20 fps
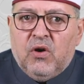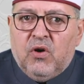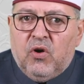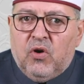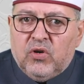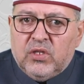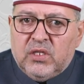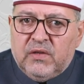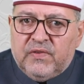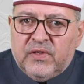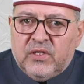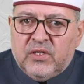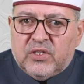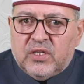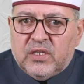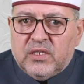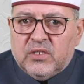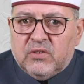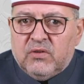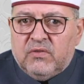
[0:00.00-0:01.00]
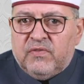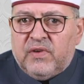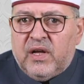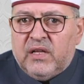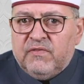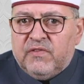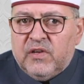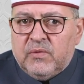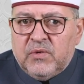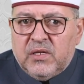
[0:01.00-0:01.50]
or definitions of
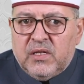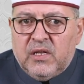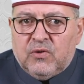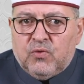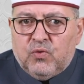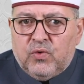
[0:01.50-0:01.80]
unfamiliar